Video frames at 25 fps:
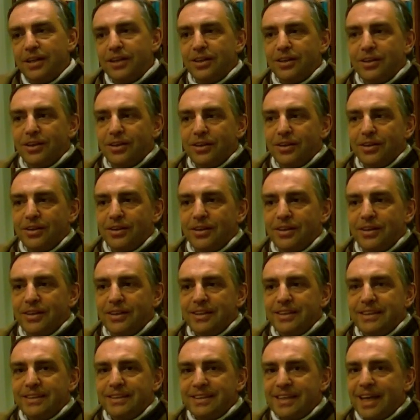
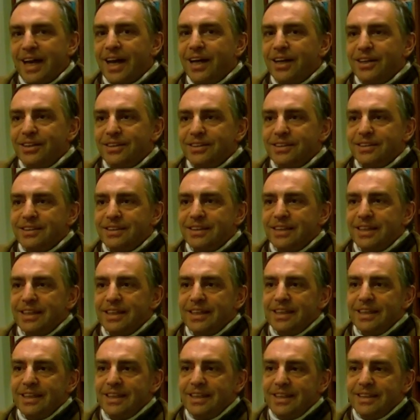uh, science
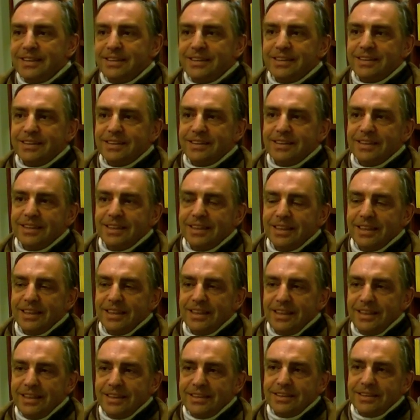is,
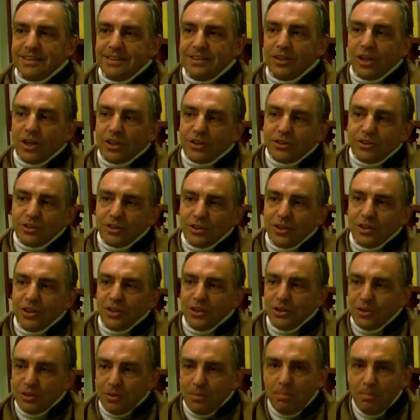is not
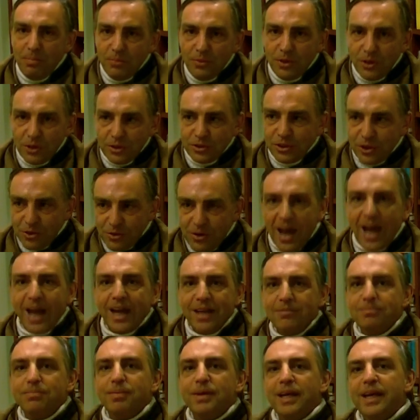the, the, the
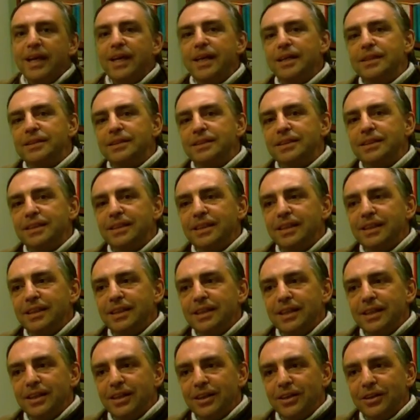right place
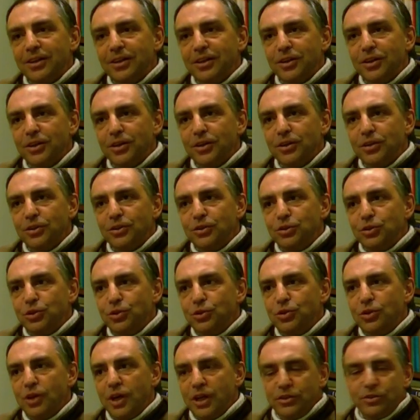uh,
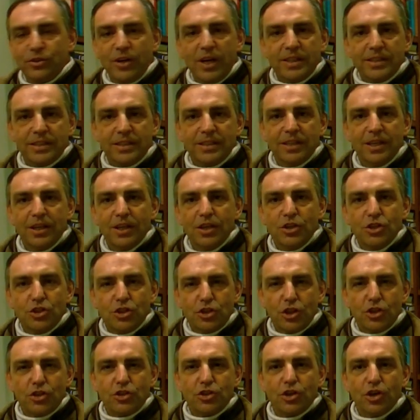to address
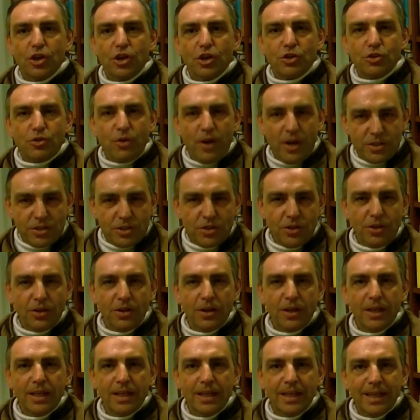such a
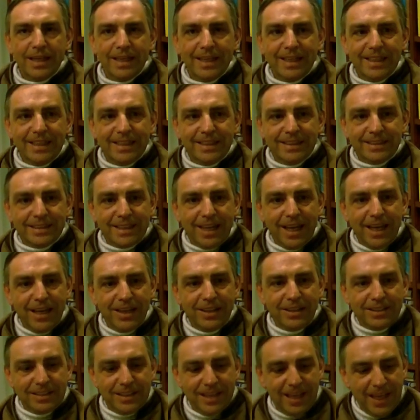question.
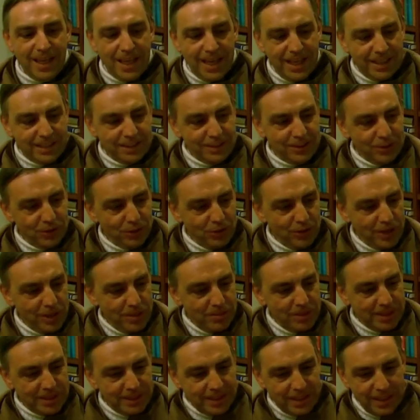Science has no
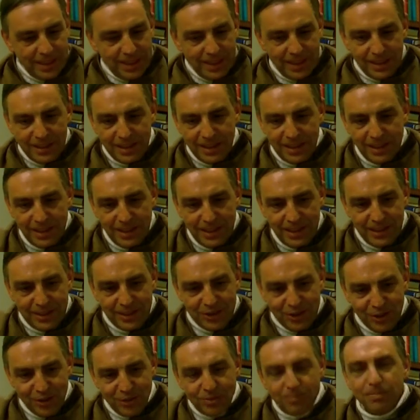limit in
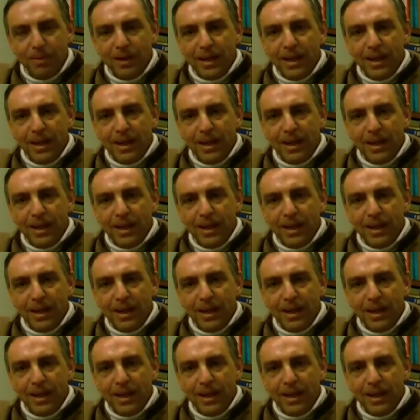its own